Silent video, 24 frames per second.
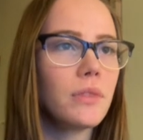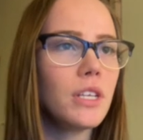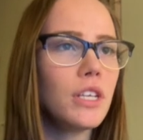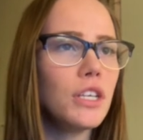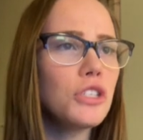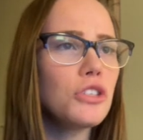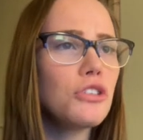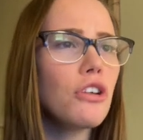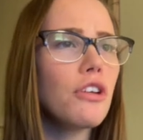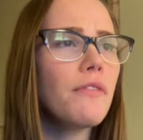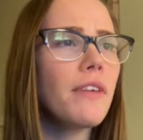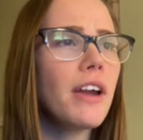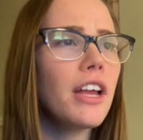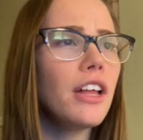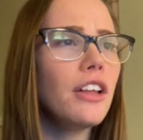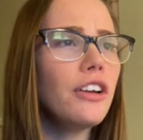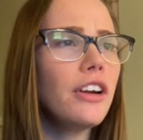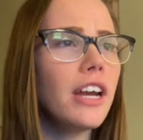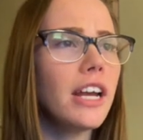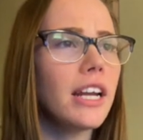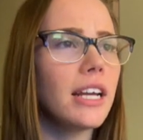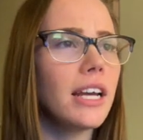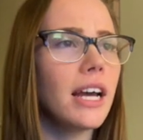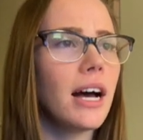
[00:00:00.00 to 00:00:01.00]
So our regular
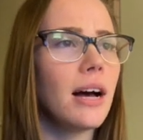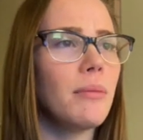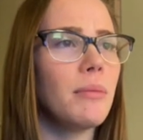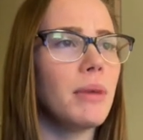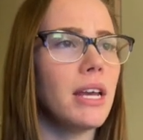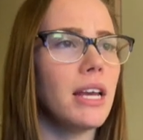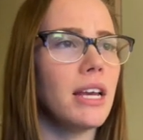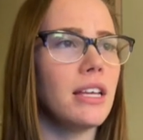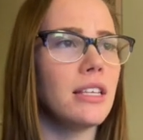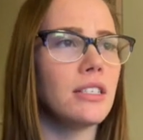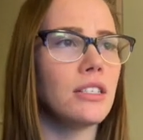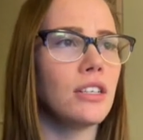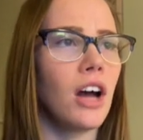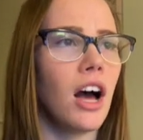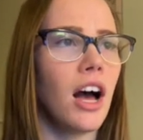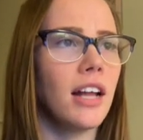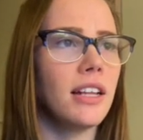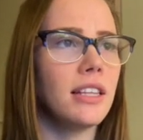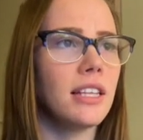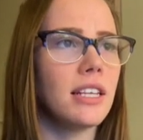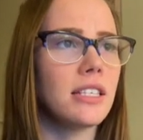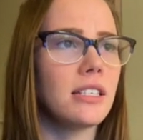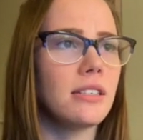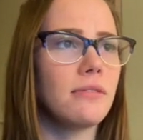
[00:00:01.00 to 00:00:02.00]
income is not
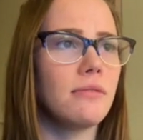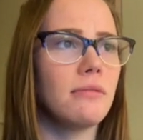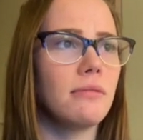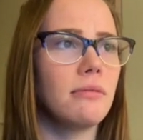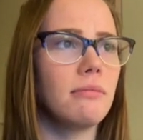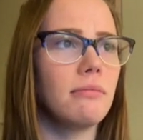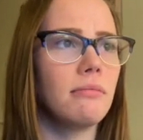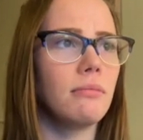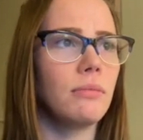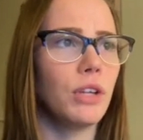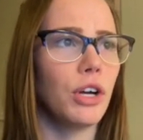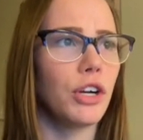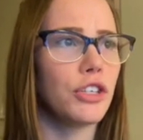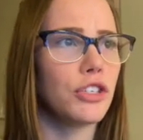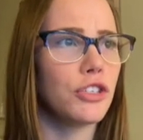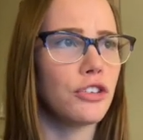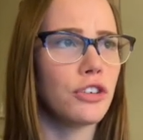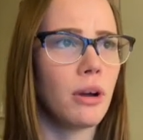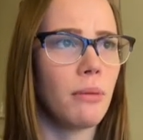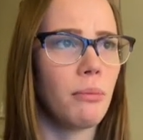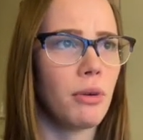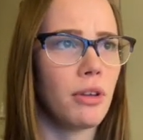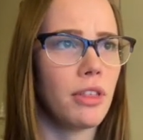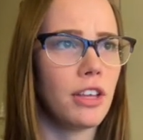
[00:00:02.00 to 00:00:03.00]
this larger
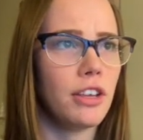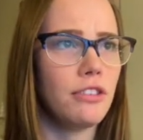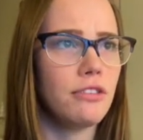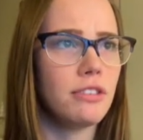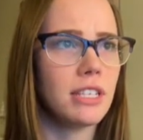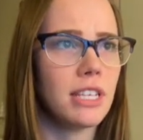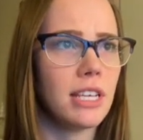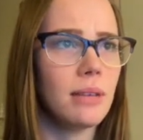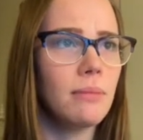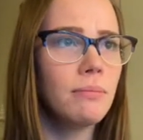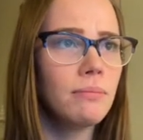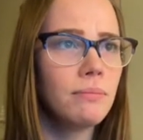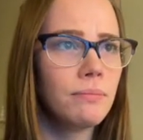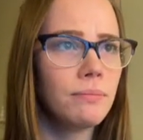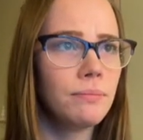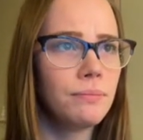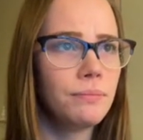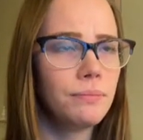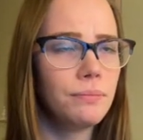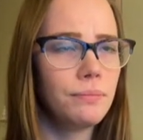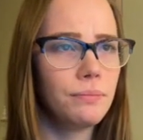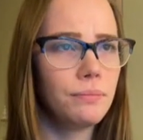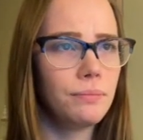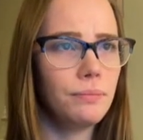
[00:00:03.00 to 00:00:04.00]
number that you see,
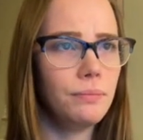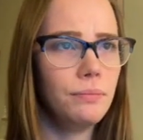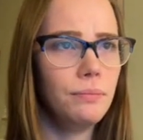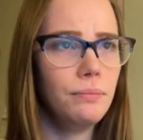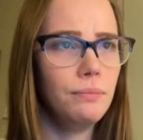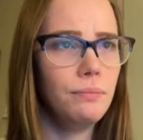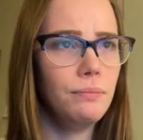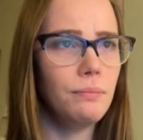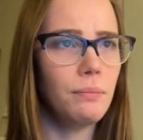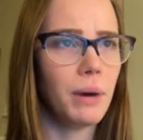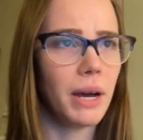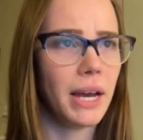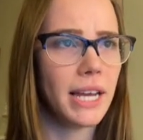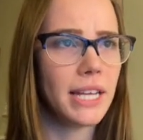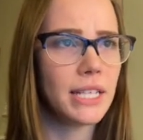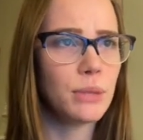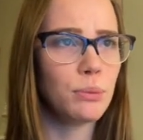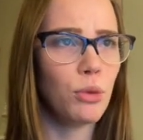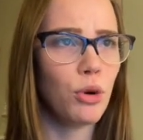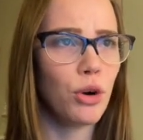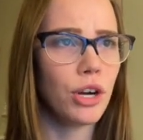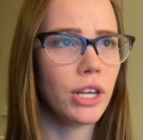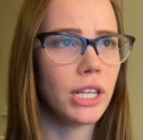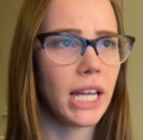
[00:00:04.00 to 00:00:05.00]
but it's
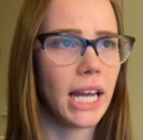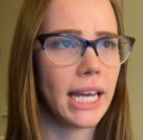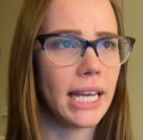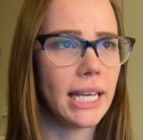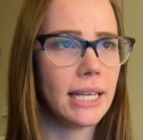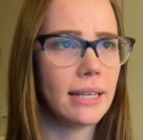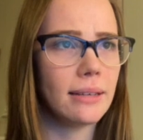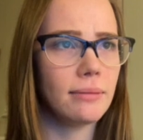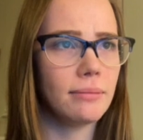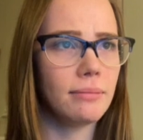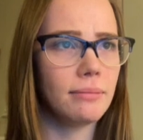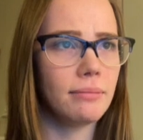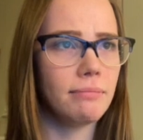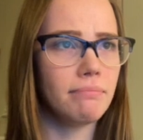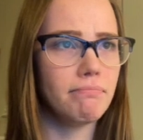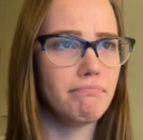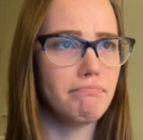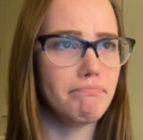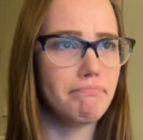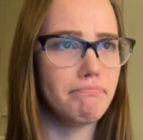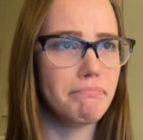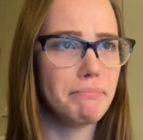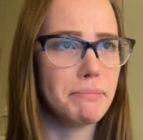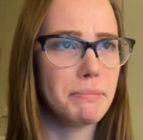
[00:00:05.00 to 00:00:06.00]
more like
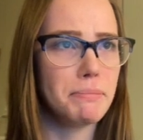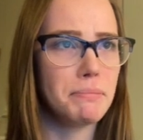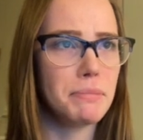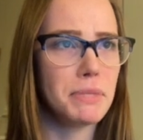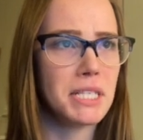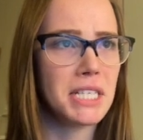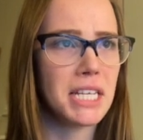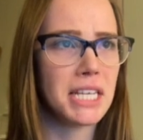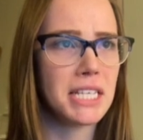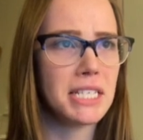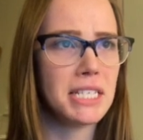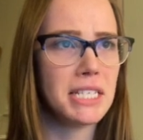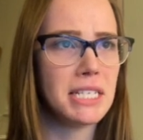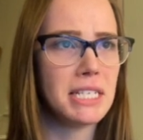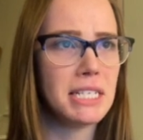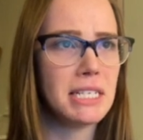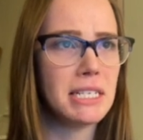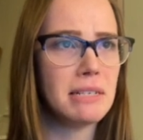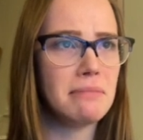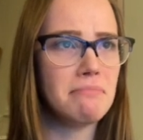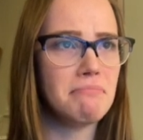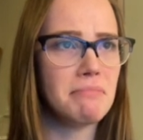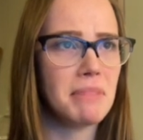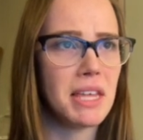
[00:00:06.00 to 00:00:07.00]

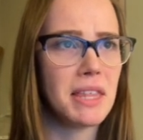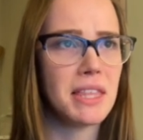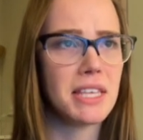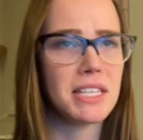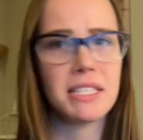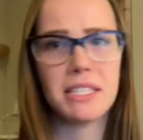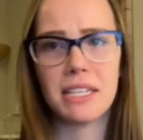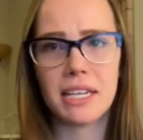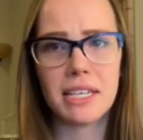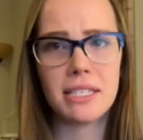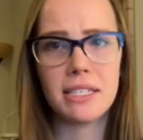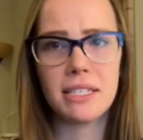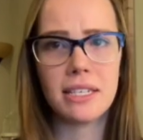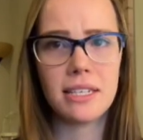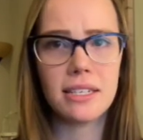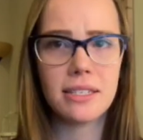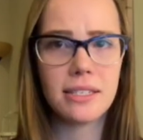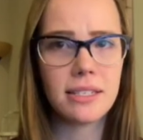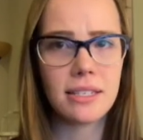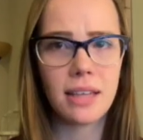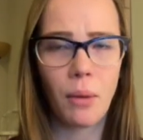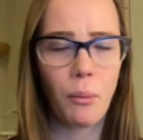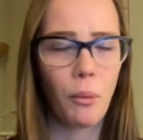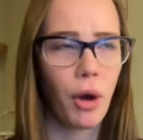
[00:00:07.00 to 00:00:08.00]
60 in the sixes
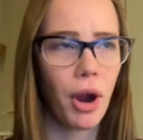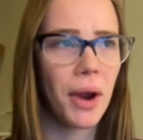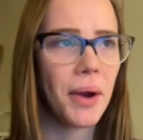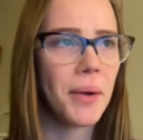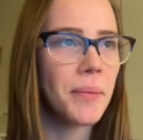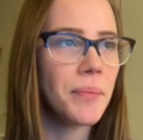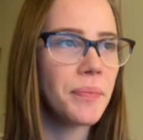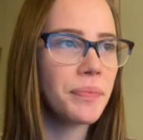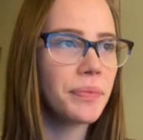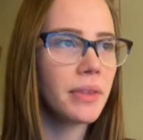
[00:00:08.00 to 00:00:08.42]
somewhere.